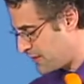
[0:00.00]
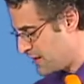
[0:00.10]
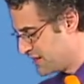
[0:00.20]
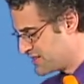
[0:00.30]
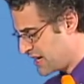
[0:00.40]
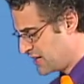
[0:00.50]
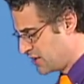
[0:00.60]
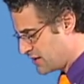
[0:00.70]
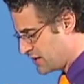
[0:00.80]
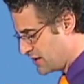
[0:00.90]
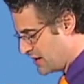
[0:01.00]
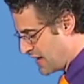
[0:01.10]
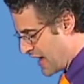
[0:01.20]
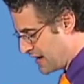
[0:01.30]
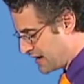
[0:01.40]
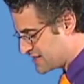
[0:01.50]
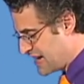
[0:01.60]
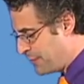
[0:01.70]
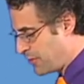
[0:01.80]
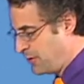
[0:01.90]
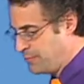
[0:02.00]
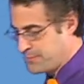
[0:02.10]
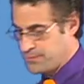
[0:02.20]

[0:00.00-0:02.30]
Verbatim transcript: Let's take a look at an example.